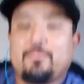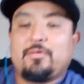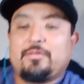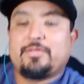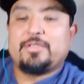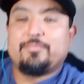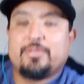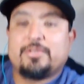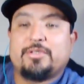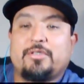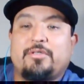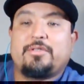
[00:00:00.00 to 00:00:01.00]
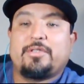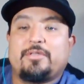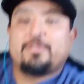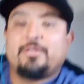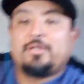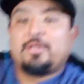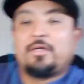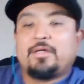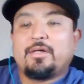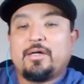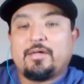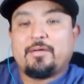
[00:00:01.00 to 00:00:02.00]
all these books here, and
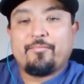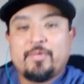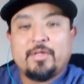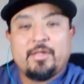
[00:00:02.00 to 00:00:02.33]
I